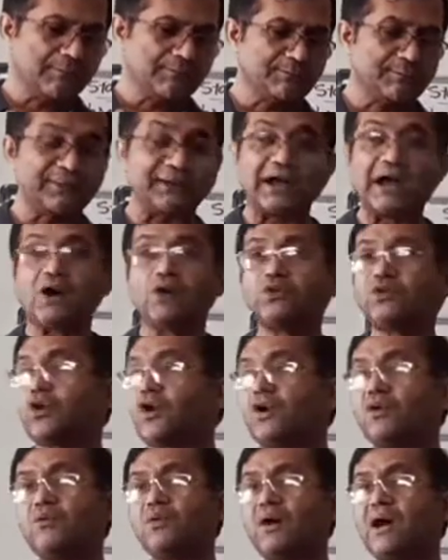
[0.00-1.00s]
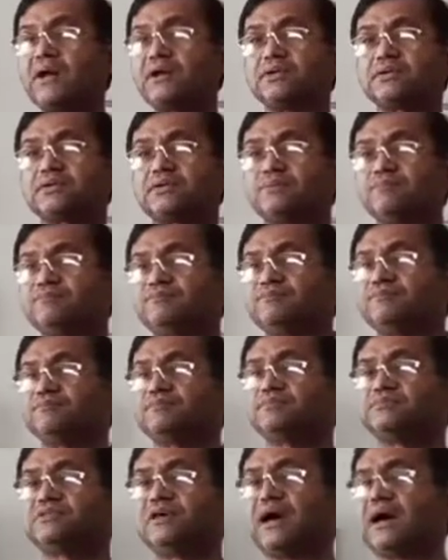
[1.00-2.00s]
brown or white.
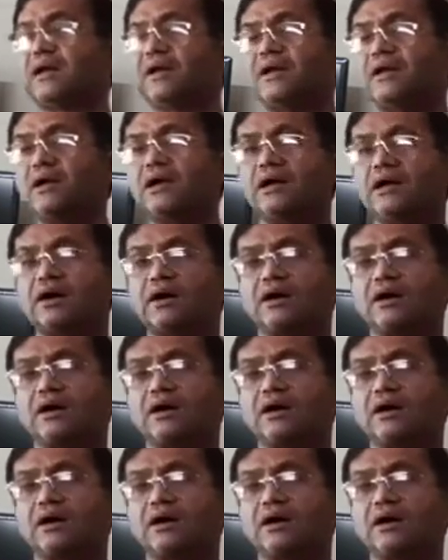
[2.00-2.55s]
They are